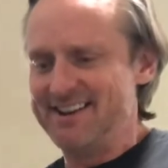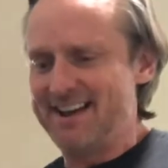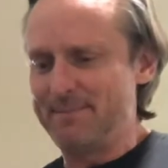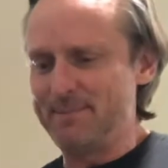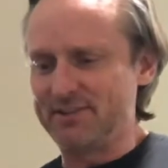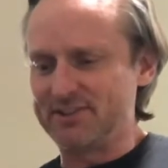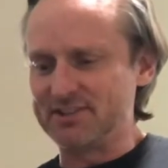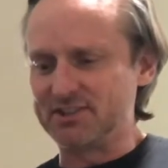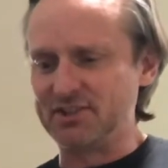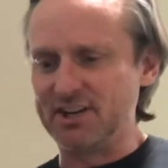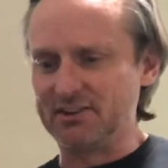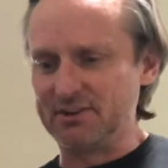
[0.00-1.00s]
I bet this
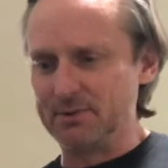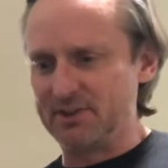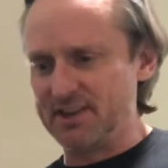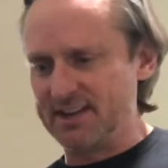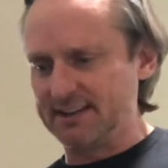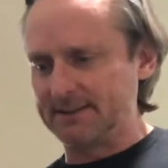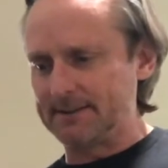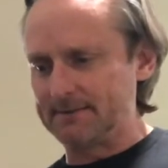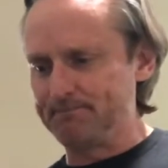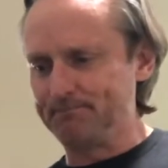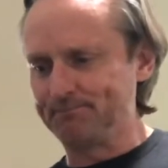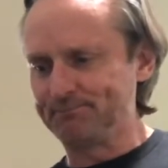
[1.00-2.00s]
jelly would think
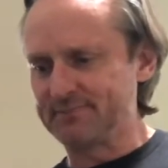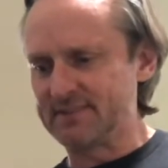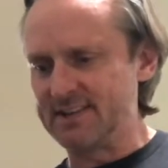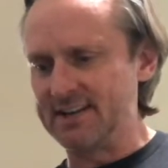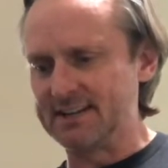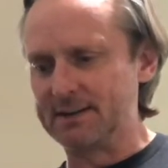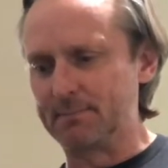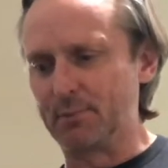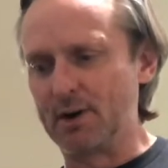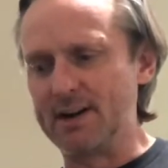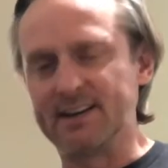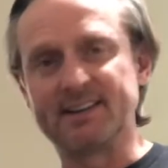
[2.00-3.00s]
taking a
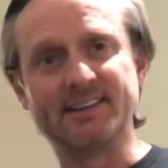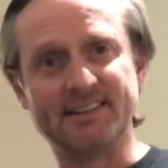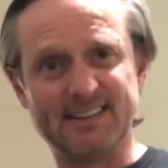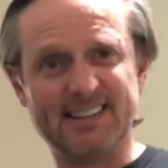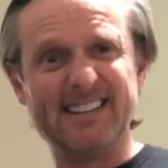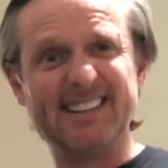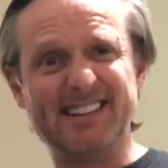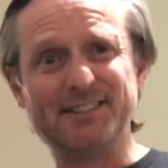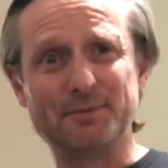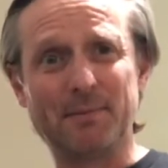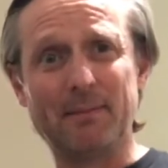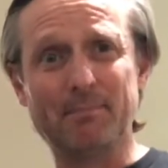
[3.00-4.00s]
break
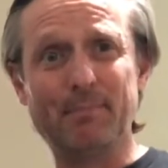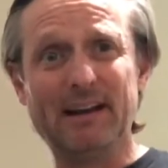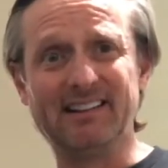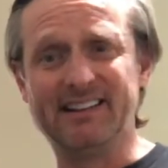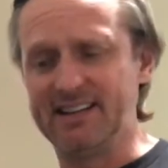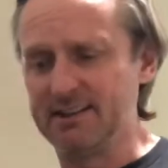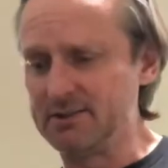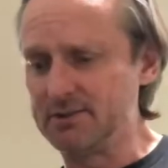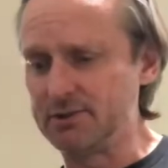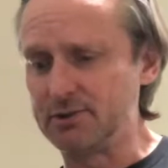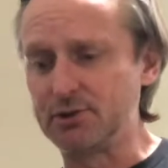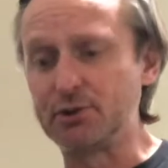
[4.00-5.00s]
into my belly
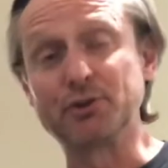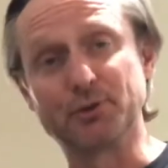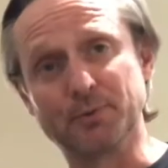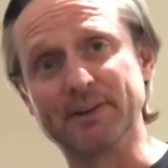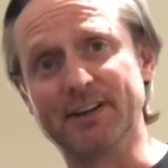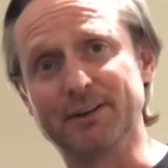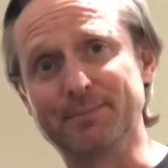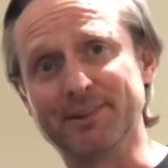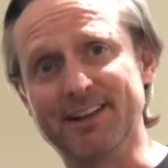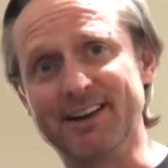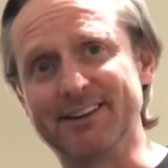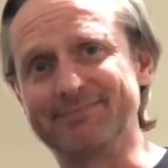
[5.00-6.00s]
sure would help a
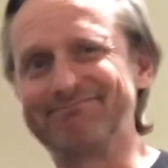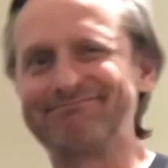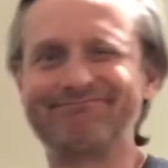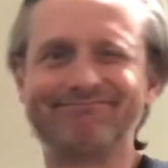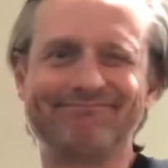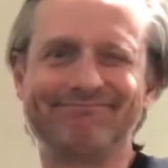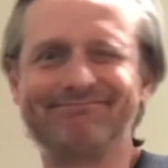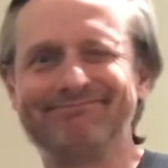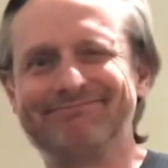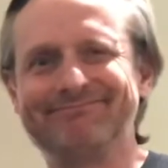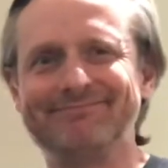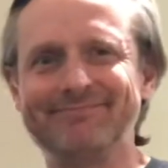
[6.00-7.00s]
lot.
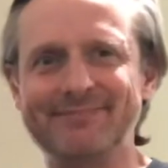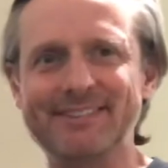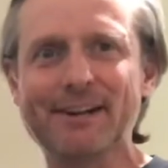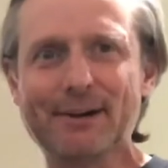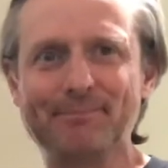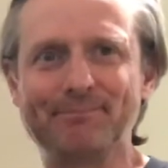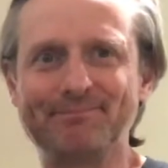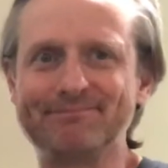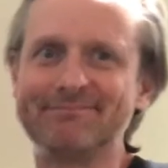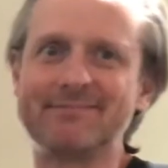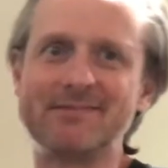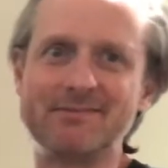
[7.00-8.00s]
You know,
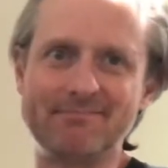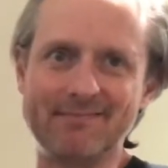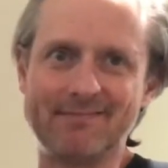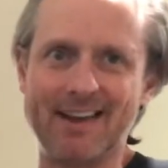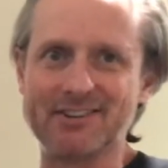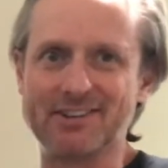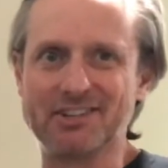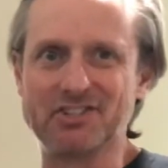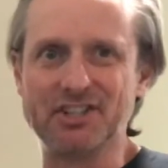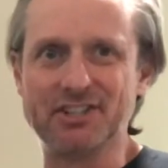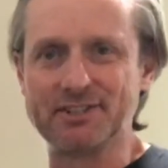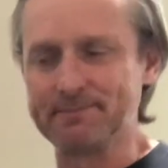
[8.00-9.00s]
hashtag
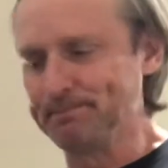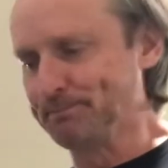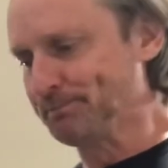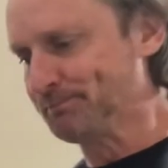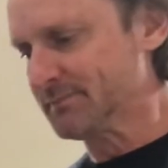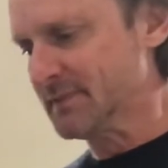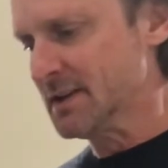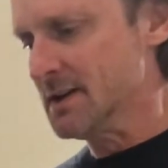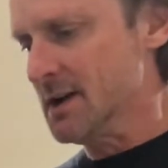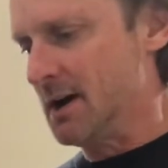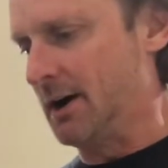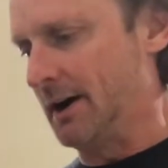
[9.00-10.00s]
cheers.
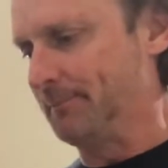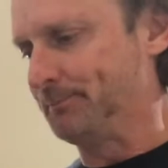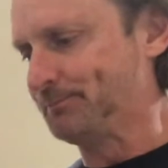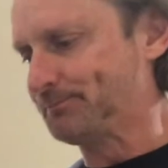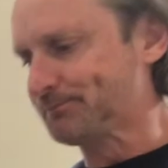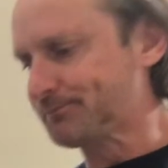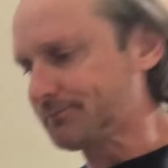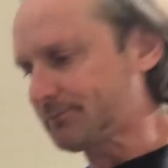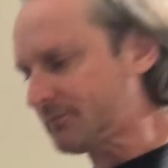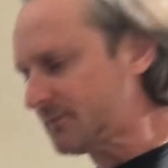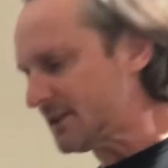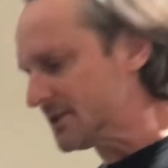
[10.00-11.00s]
All right,
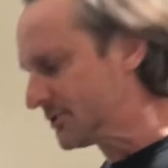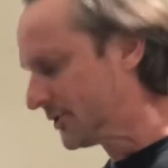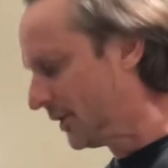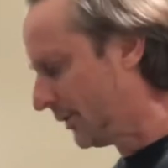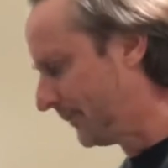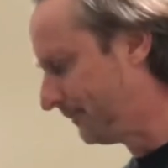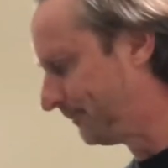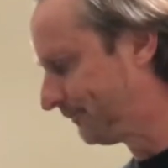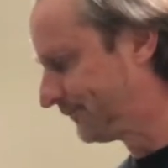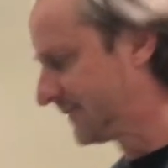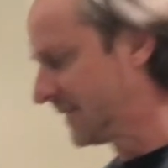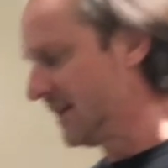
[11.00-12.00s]
so
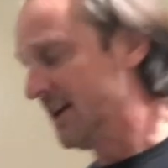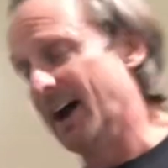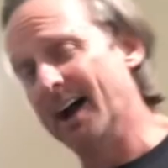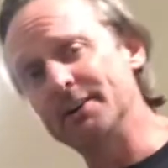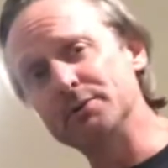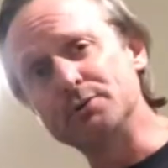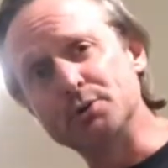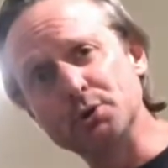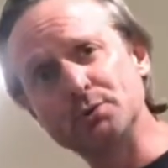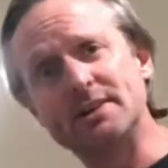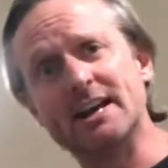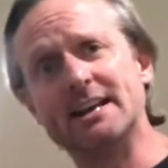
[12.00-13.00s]
I do 2
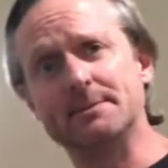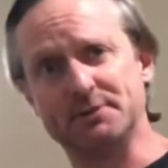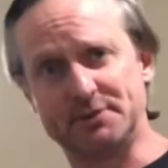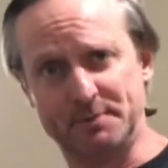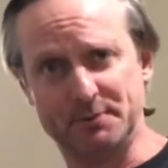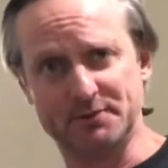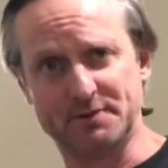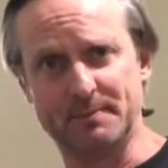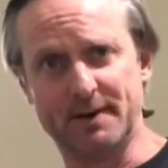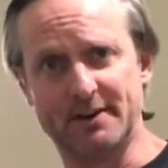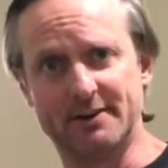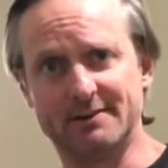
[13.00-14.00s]
tablespoons of
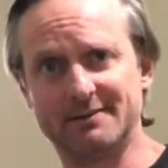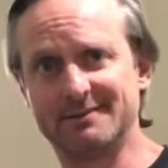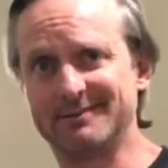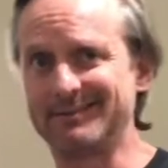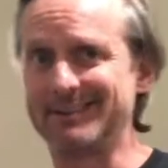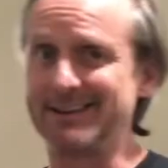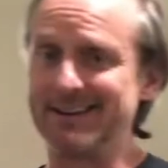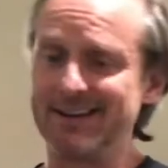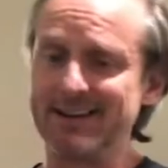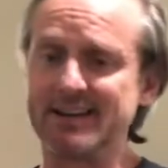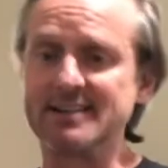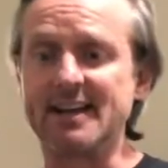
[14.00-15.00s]
butter
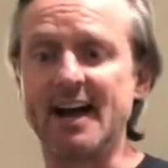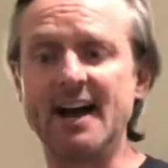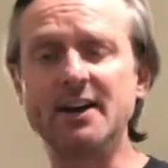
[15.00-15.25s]
because I